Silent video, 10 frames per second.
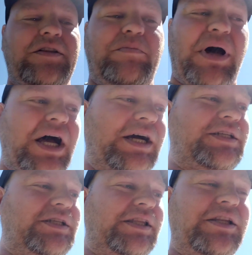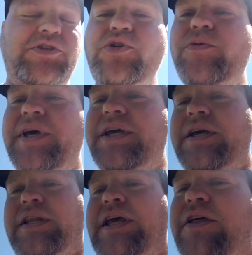the box and the
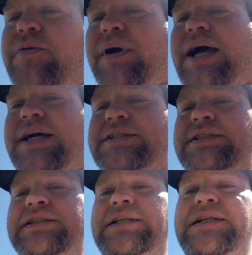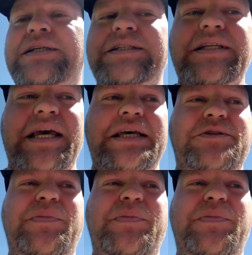tubing and the other box, as